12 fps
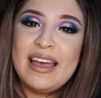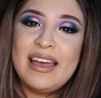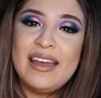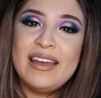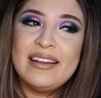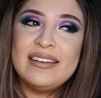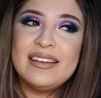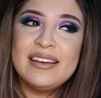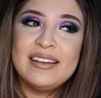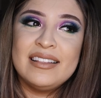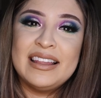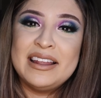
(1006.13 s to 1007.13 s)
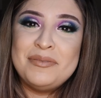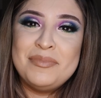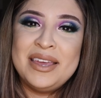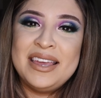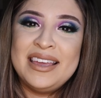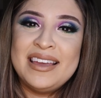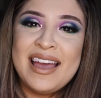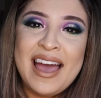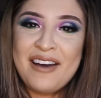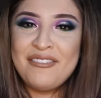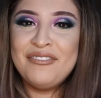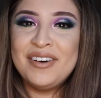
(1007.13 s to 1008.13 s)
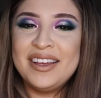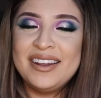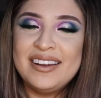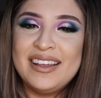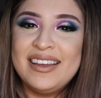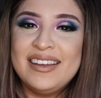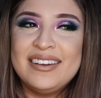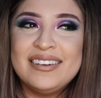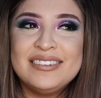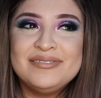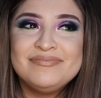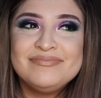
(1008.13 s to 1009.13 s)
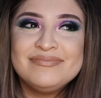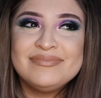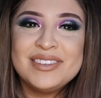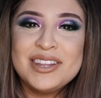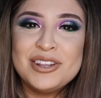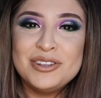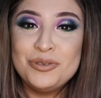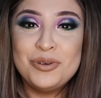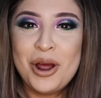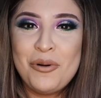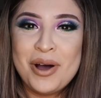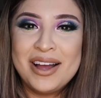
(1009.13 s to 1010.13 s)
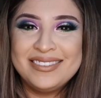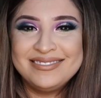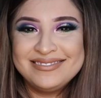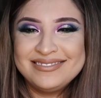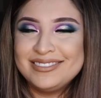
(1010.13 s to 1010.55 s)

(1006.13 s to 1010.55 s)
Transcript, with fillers: and uh, letting me have fun and do what I want.